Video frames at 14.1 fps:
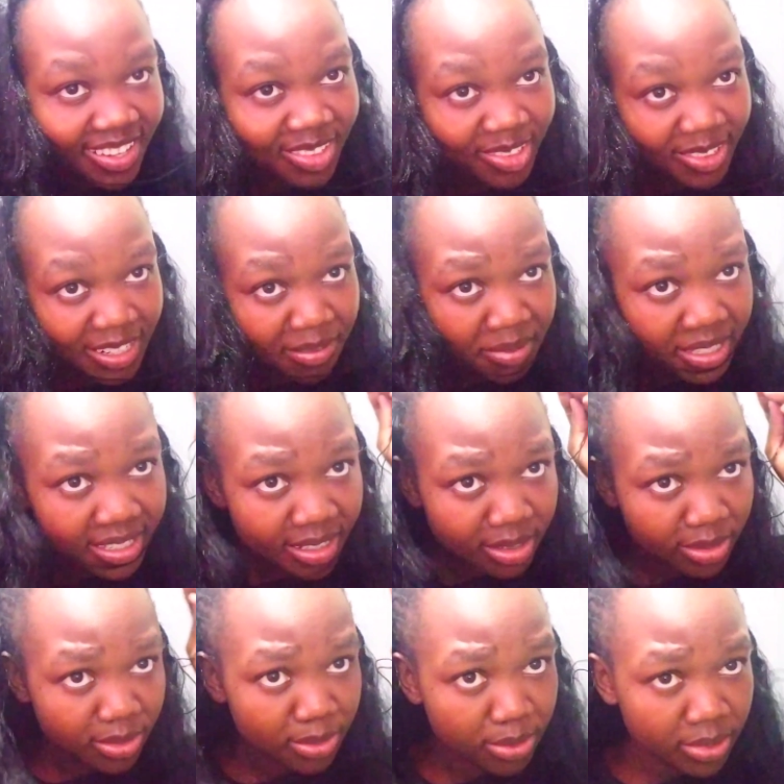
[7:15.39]
So let me
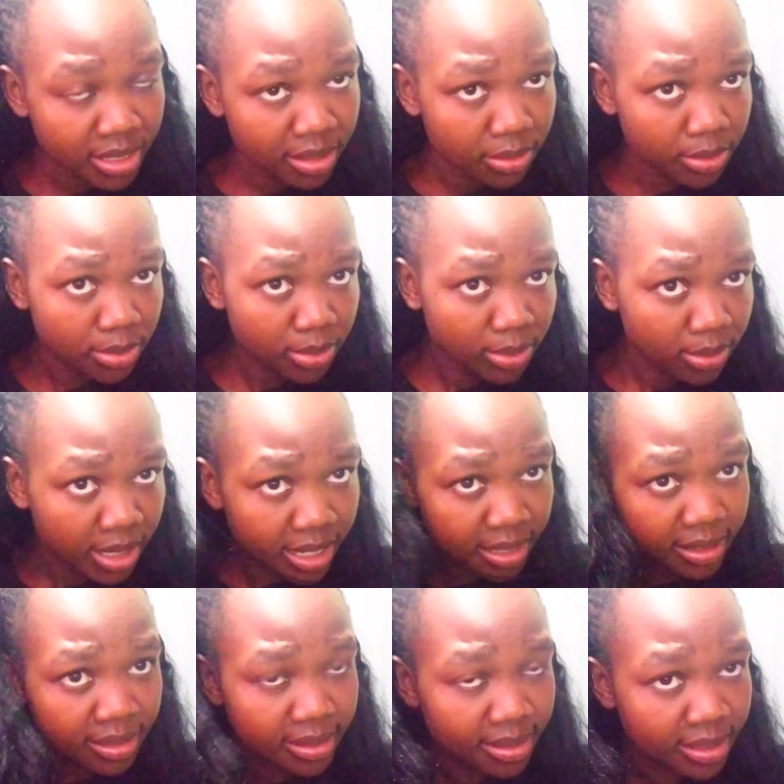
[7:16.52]
just do it so you
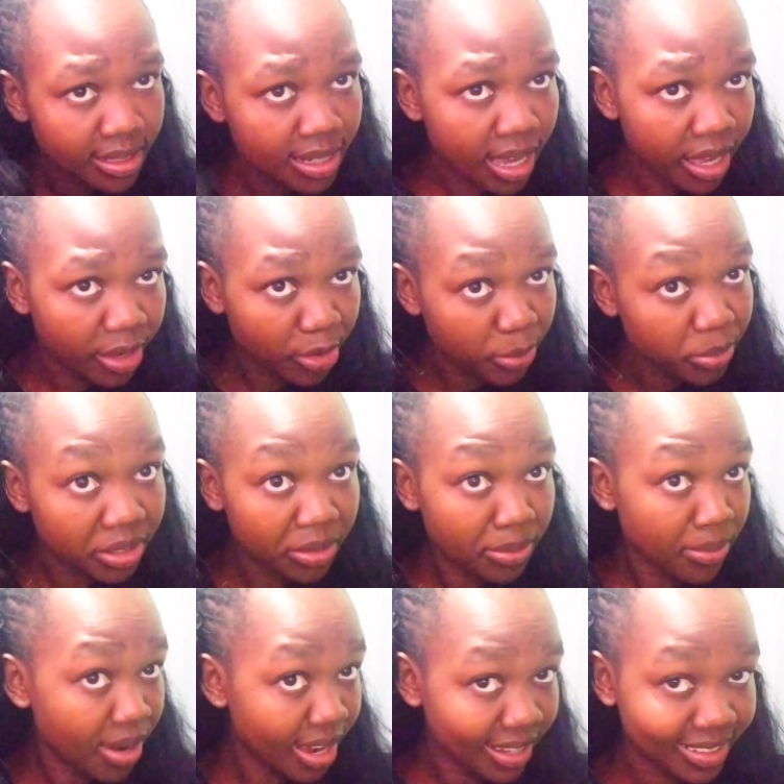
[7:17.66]
can see. I hope it
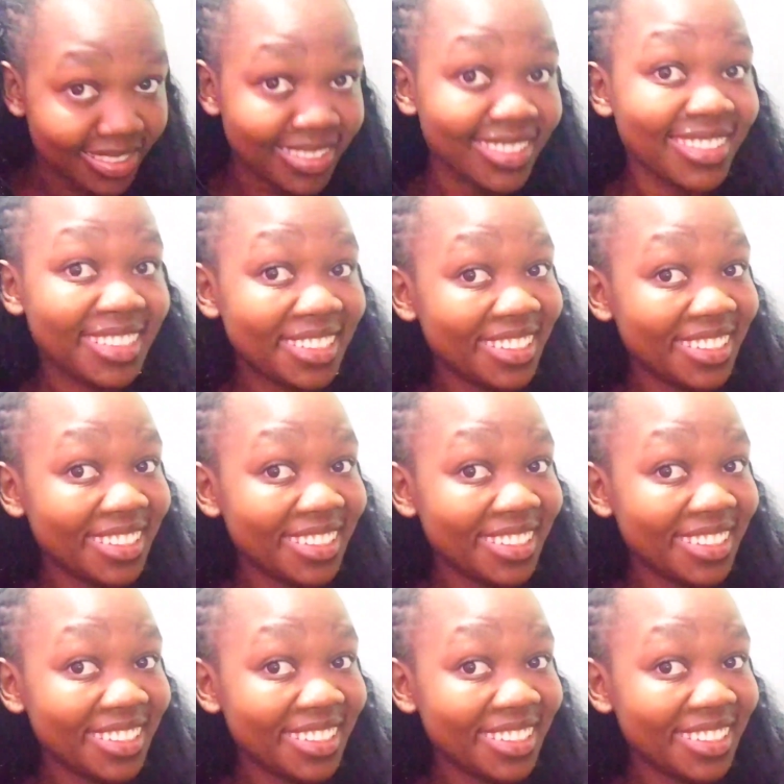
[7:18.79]
works.